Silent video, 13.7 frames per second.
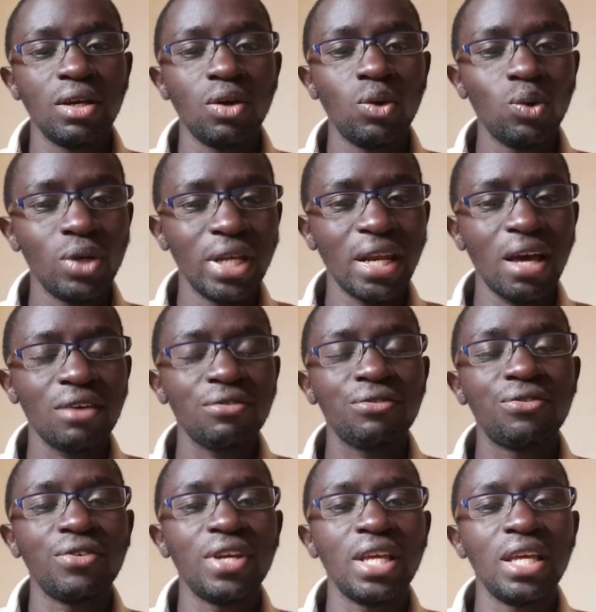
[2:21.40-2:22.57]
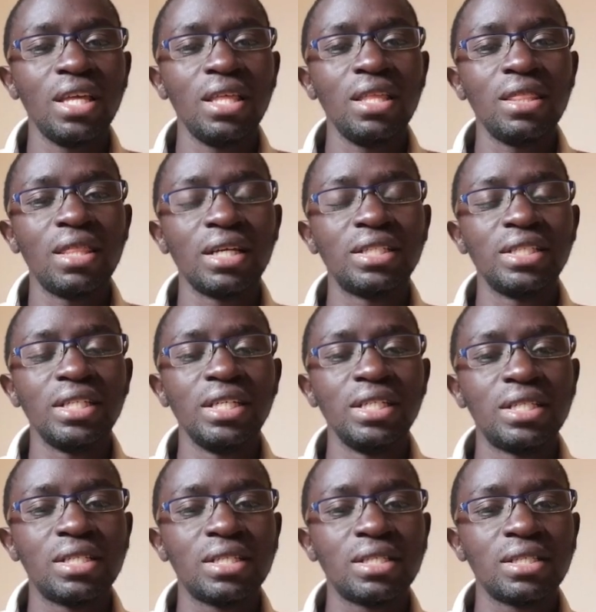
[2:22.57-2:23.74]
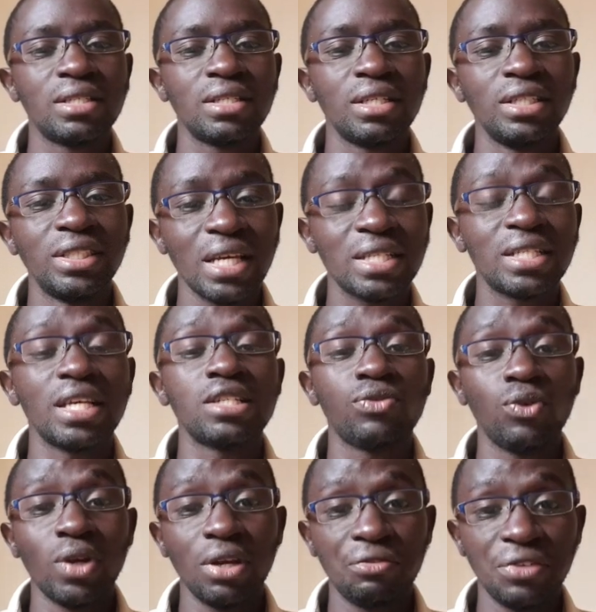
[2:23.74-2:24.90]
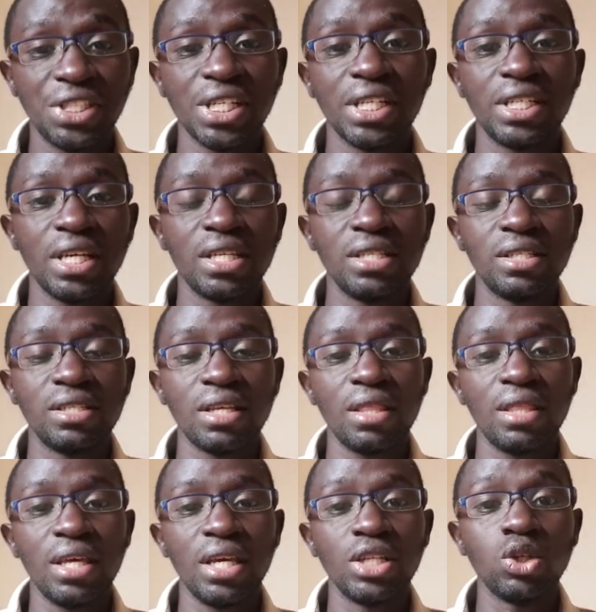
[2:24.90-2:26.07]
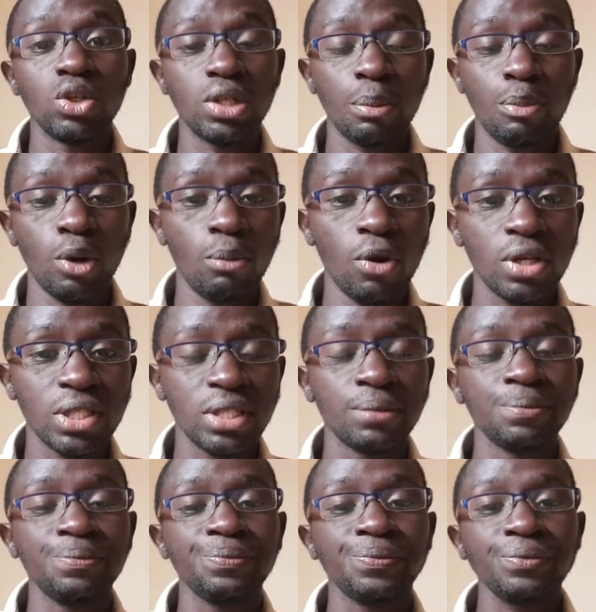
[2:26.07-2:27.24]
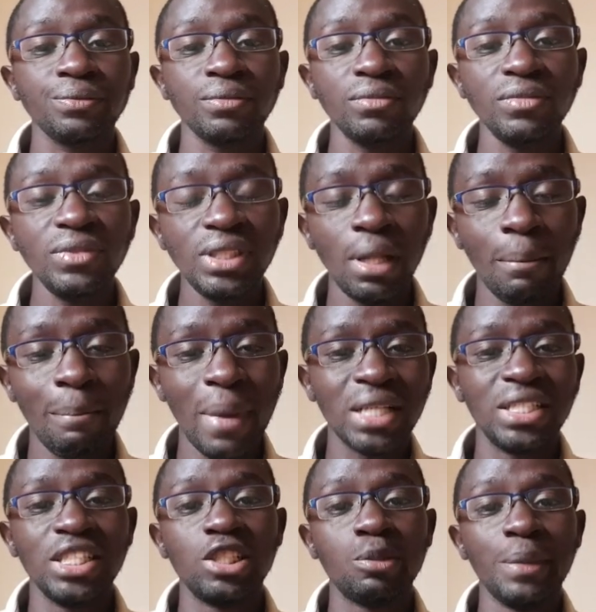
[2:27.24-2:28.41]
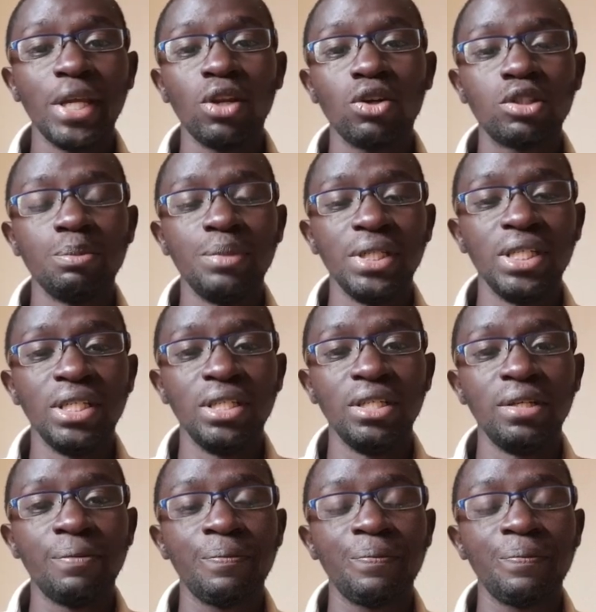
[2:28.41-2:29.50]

good enough in that it's just as fuel efficient as the Toyota Probox, but it may not be